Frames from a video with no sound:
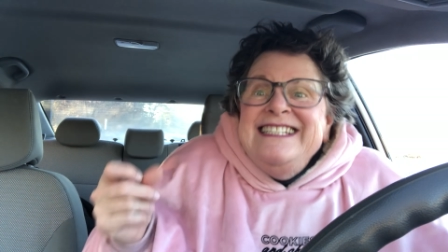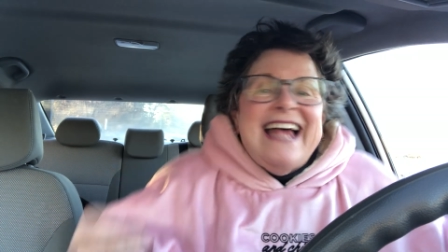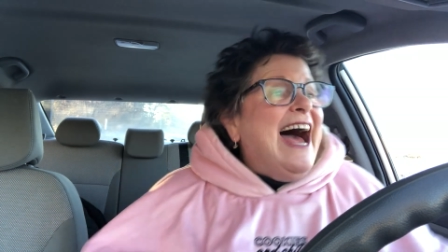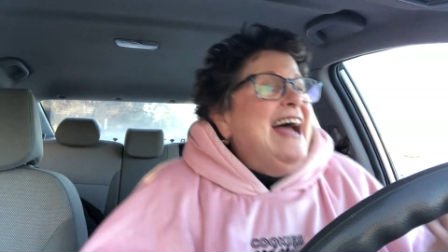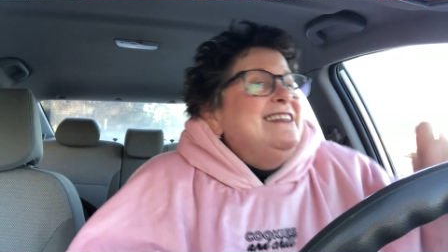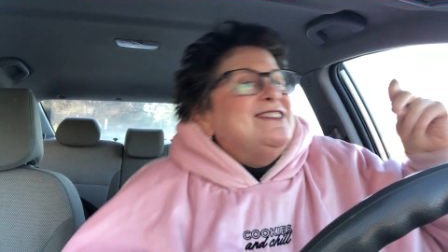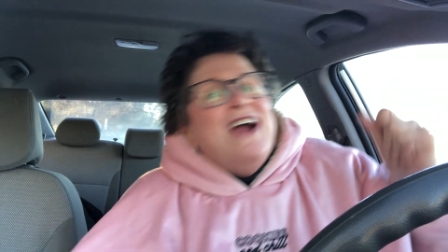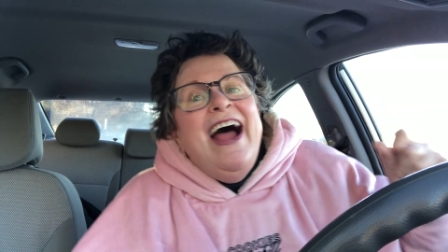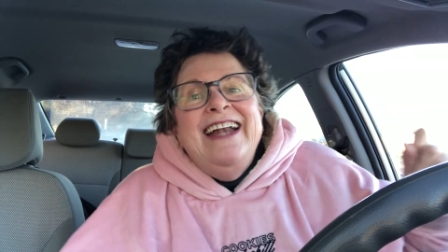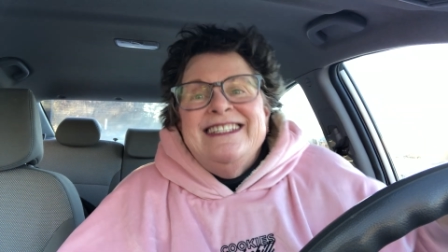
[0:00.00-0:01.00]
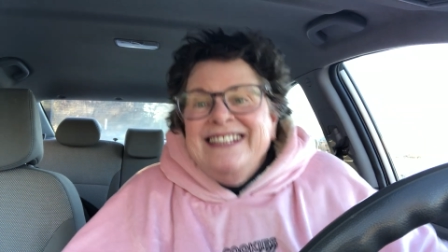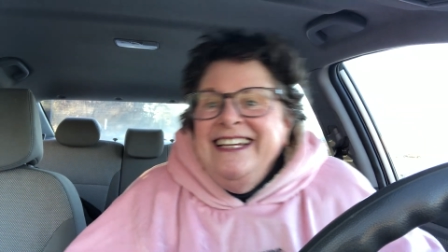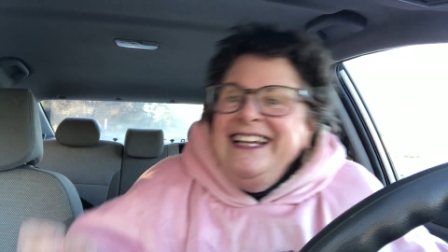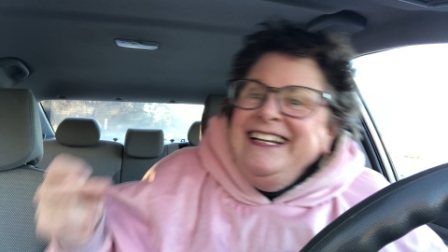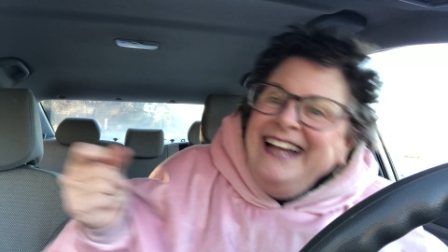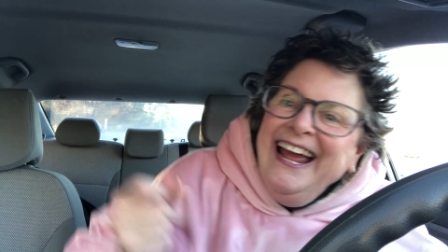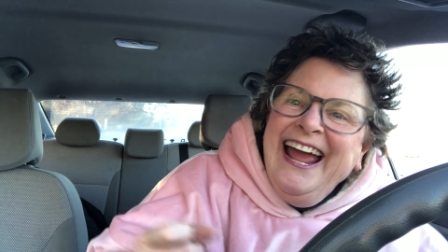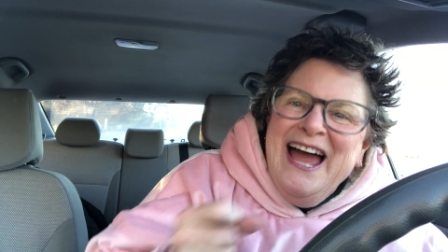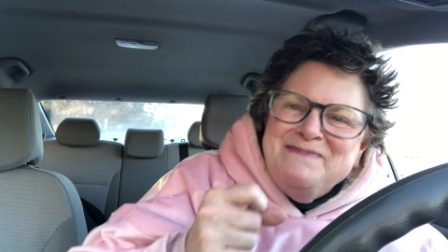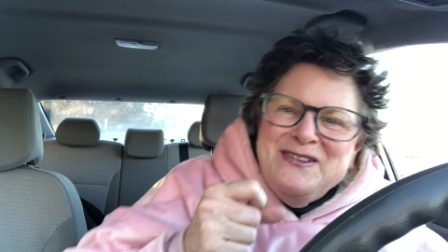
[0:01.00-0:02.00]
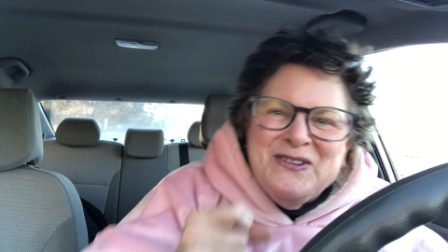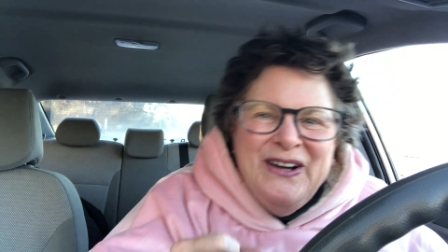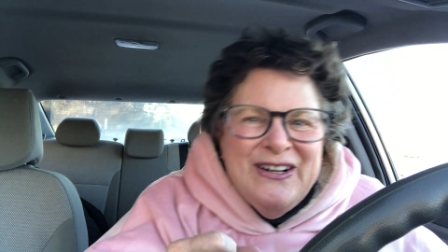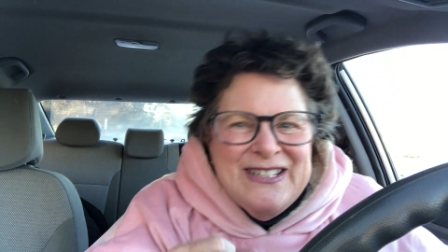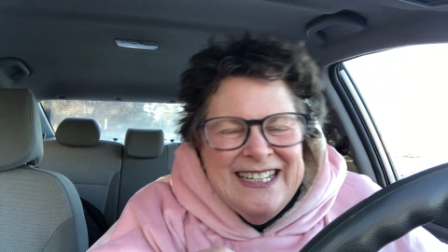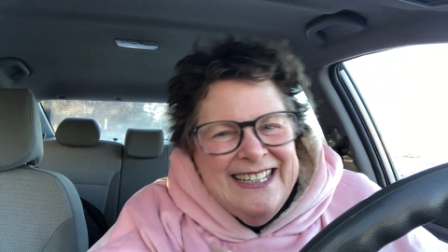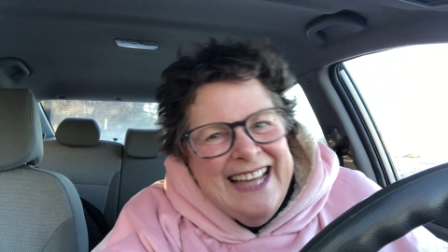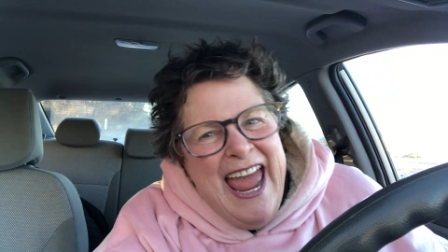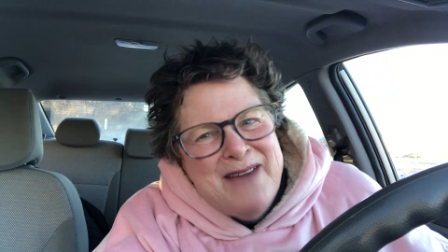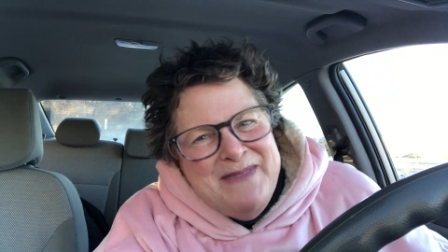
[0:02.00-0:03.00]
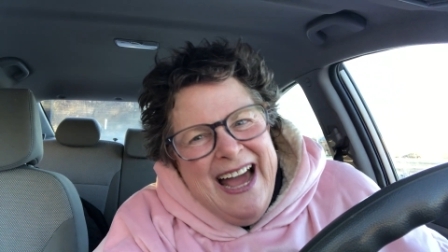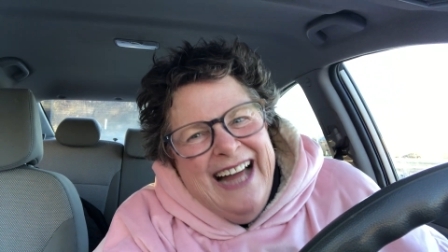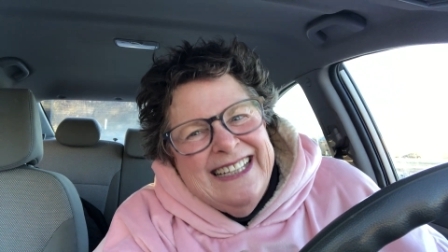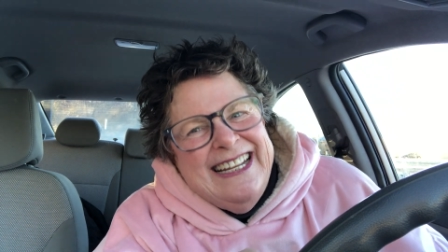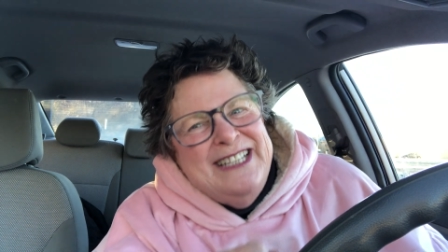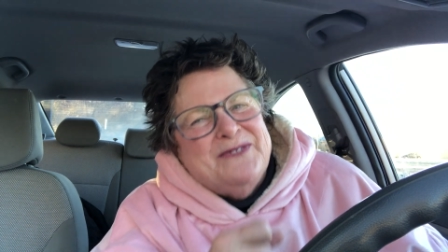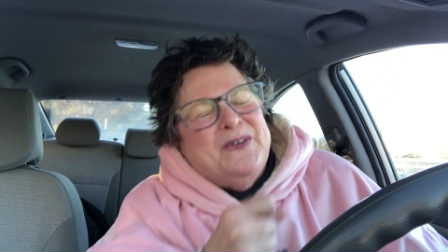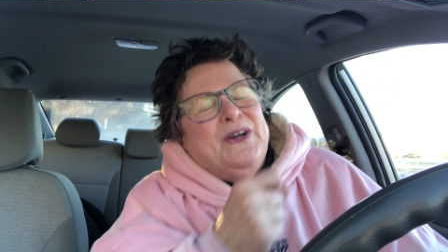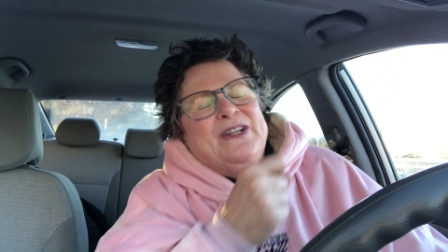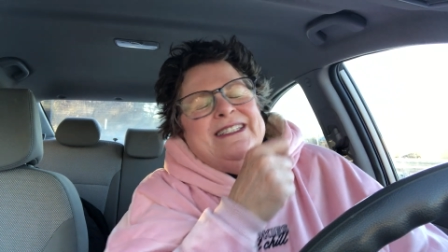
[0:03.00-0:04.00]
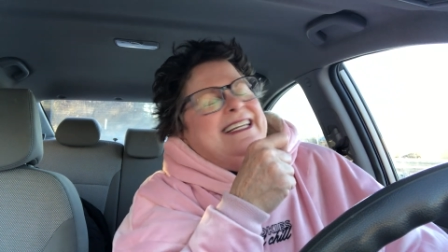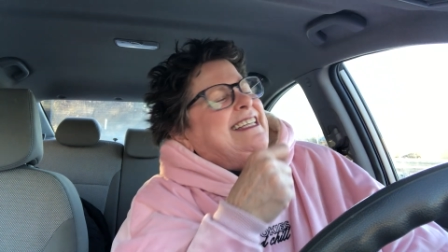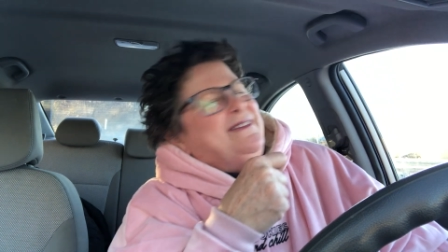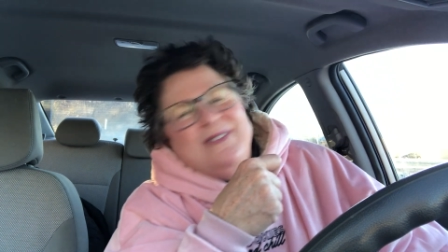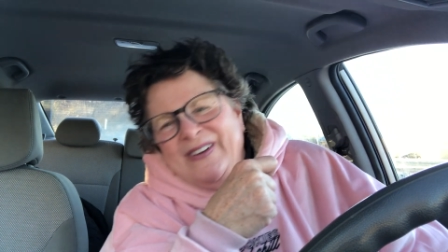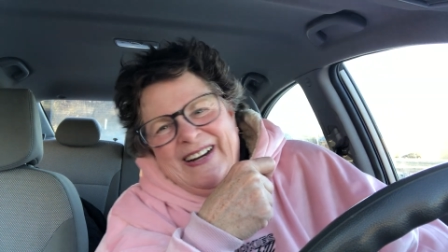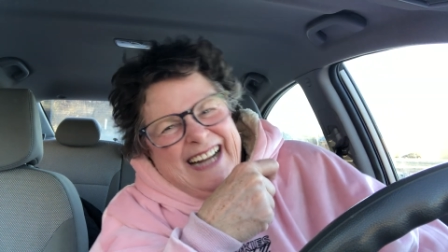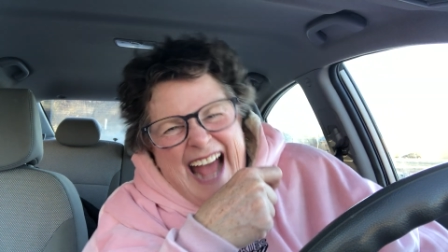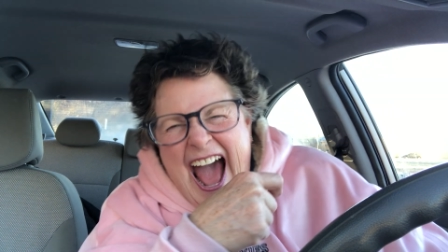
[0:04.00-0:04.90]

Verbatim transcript: I tried to sing happy trails and then the happy holidays words. It didn't work.